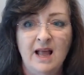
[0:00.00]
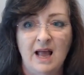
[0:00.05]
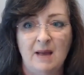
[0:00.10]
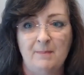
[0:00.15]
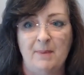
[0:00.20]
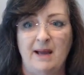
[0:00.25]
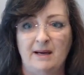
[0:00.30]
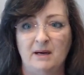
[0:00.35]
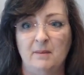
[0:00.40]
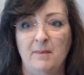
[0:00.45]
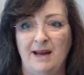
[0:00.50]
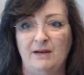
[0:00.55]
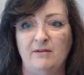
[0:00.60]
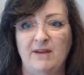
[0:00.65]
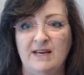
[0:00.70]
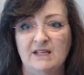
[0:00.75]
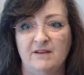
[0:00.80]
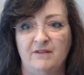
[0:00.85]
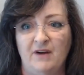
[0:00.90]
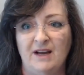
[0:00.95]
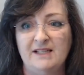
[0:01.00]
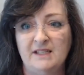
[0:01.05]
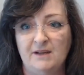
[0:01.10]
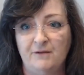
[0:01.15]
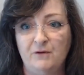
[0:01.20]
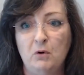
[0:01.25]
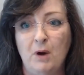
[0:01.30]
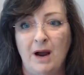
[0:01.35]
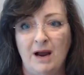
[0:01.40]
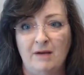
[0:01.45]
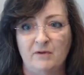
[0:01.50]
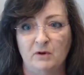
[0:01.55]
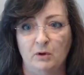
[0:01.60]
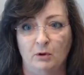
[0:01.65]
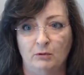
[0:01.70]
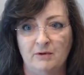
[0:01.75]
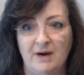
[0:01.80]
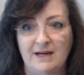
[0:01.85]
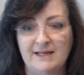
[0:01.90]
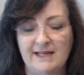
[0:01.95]
about a migraine device if you haven't
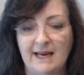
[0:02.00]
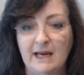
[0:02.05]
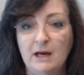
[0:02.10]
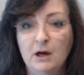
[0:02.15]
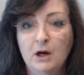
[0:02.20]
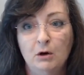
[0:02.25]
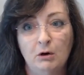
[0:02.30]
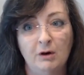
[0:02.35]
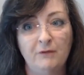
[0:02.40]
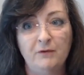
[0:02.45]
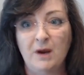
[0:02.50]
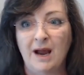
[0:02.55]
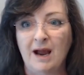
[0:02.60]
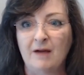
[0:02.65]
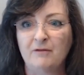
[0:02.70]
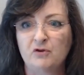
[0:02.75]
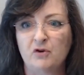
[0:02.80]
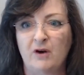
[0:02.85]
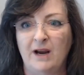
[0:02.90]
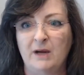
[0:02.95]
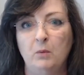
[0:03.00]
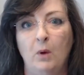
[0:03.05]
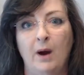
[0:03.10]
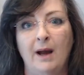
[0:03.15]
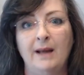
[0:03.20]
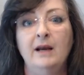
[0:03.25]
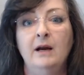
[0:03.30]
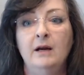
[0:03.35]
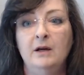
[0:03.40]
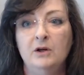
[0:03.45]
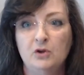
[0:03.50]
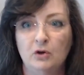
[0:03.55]
already, or if you have tried one,